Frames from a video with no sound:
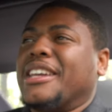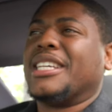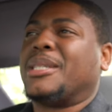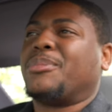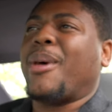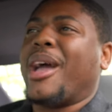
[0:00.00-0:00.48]

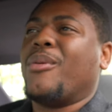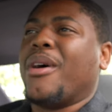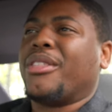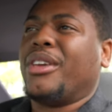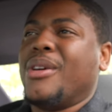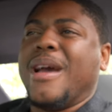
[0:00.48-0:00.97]
despite
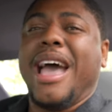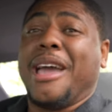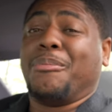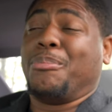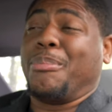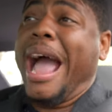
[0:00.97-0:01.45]
whether you
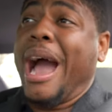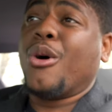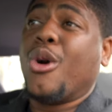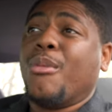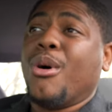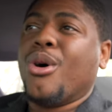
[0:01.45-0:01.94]
had
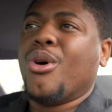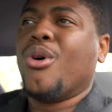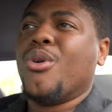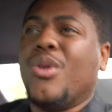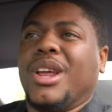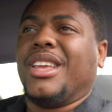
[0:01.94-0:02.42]
power
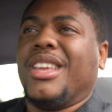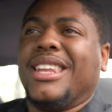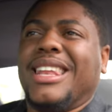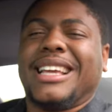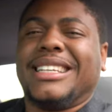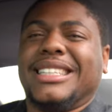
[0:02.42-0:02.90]
mode and your
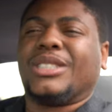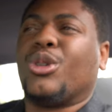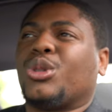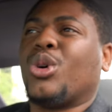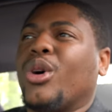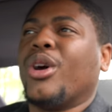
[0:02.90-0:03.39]
Lexus
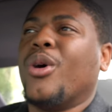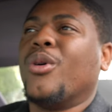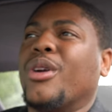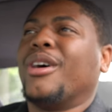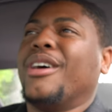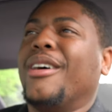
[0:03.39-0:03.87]
or
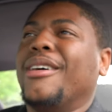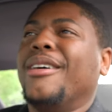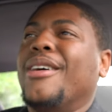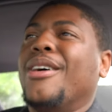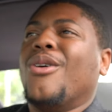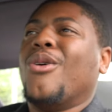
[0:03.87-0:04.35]

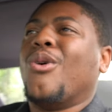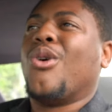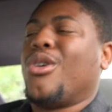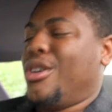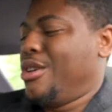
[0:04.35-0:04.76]
Toyota or,